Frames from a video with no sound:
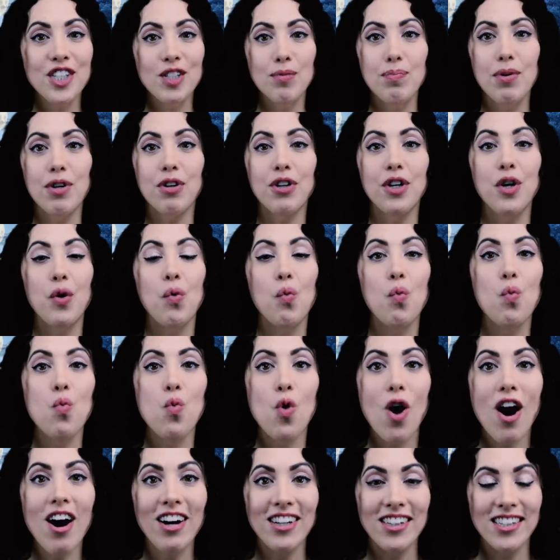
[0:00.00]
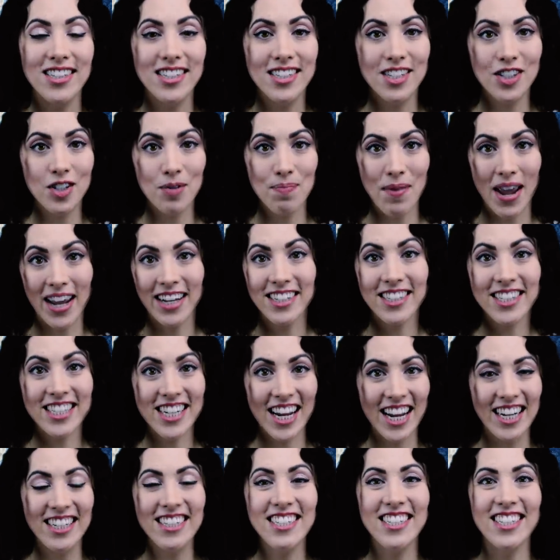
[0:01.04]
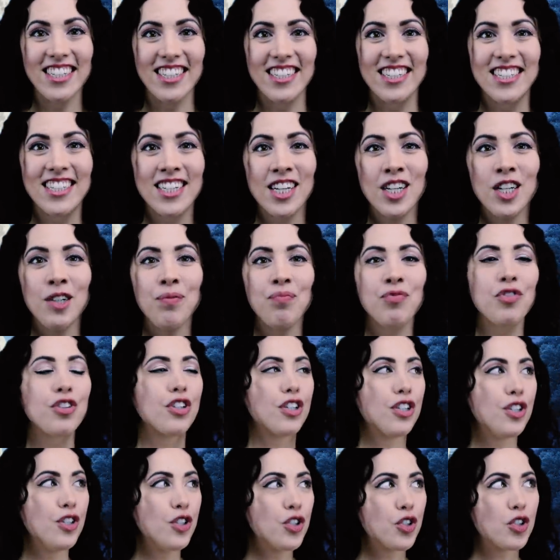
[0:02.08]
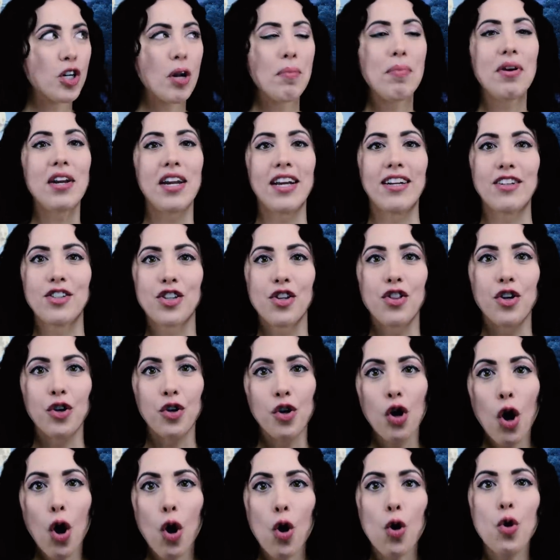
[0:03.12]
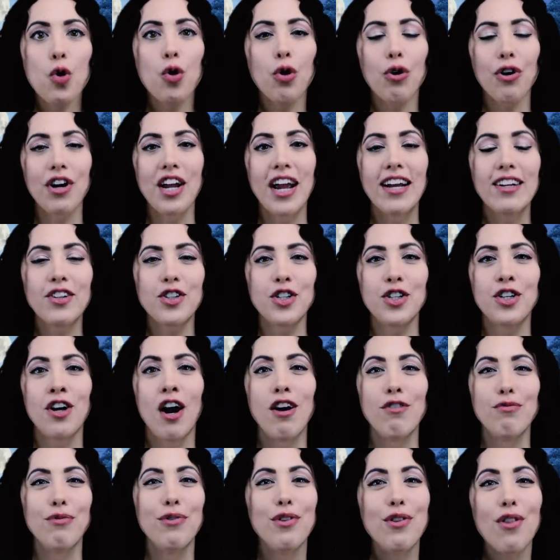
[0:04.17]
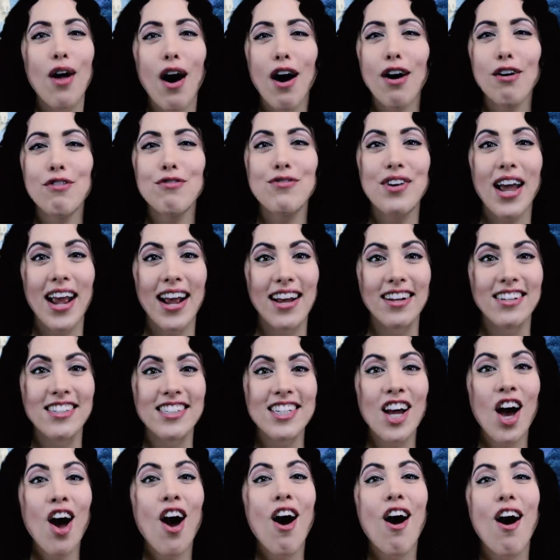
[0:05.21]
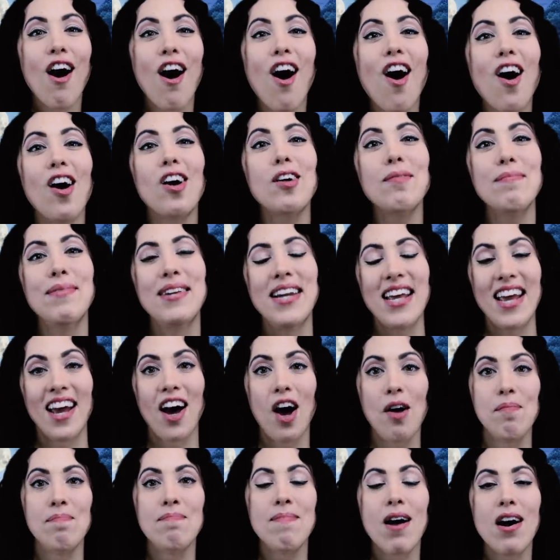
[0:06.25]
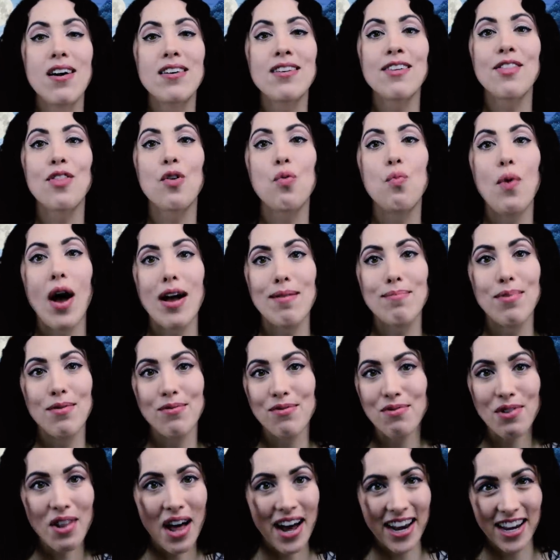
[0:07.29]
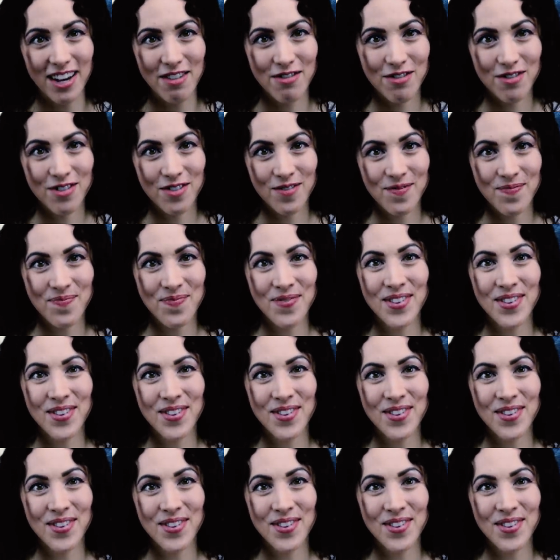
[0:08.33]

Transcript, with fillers: spirit wants to make changes contributing to the co creation of love and harmony among the web of life.